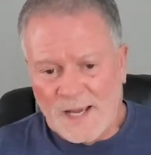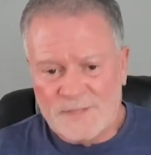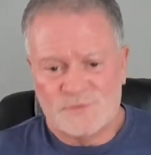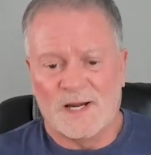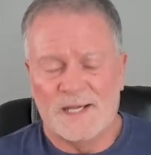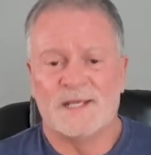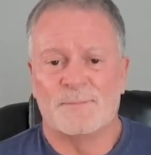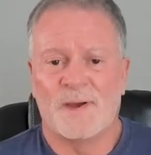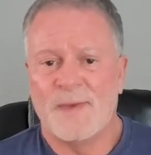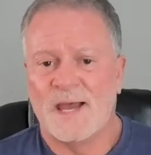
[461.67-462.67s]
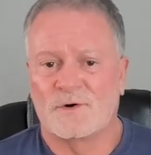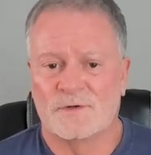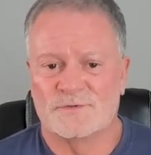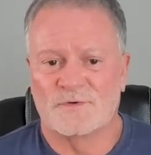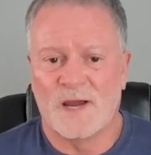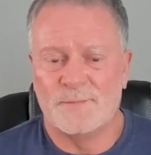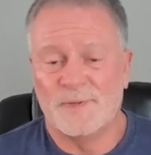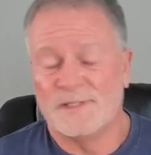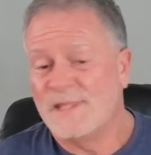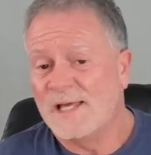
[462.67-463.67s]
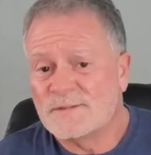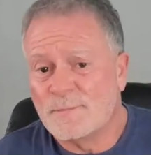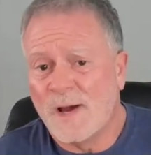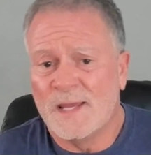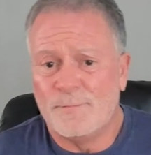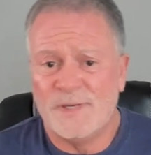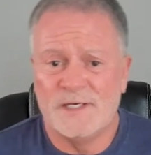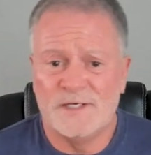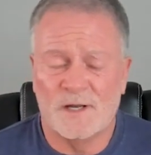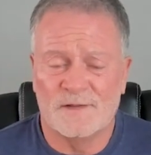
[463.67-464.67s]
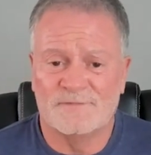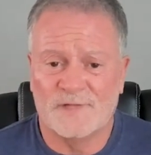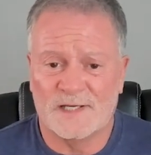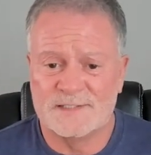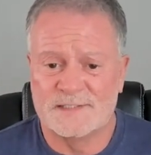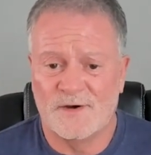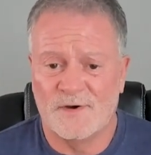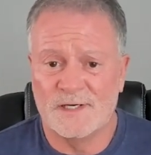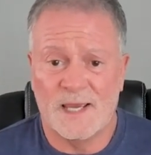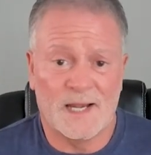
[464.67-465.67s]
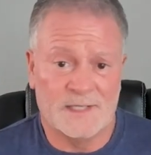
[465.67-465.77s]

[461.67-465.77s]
I try to get my macros right, but that's my opinion on the flexitarian diet.